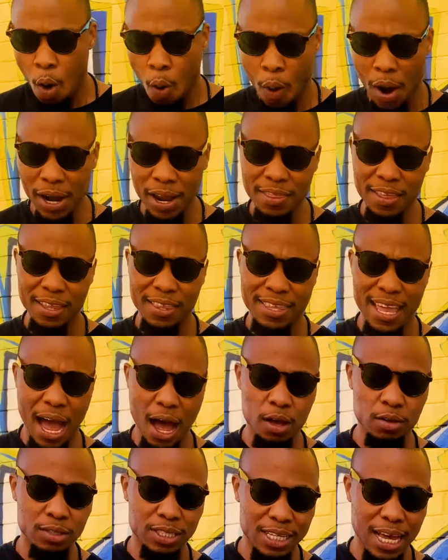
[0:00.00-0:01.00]
What are the
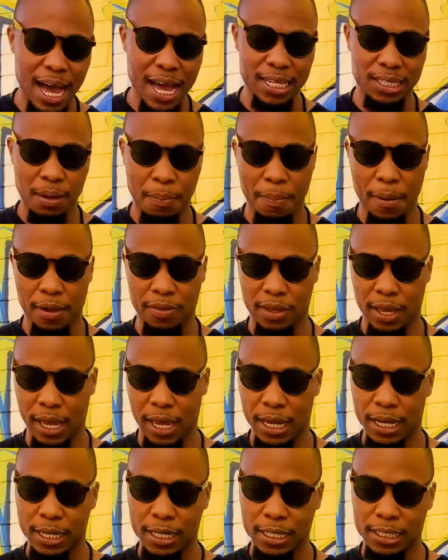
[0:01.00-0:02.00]
downsides about the
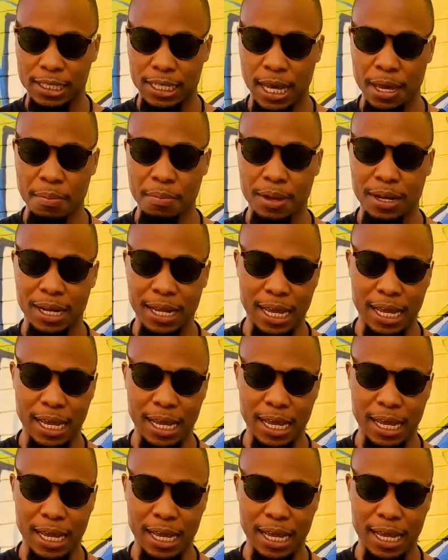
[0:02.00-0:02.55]
entertainment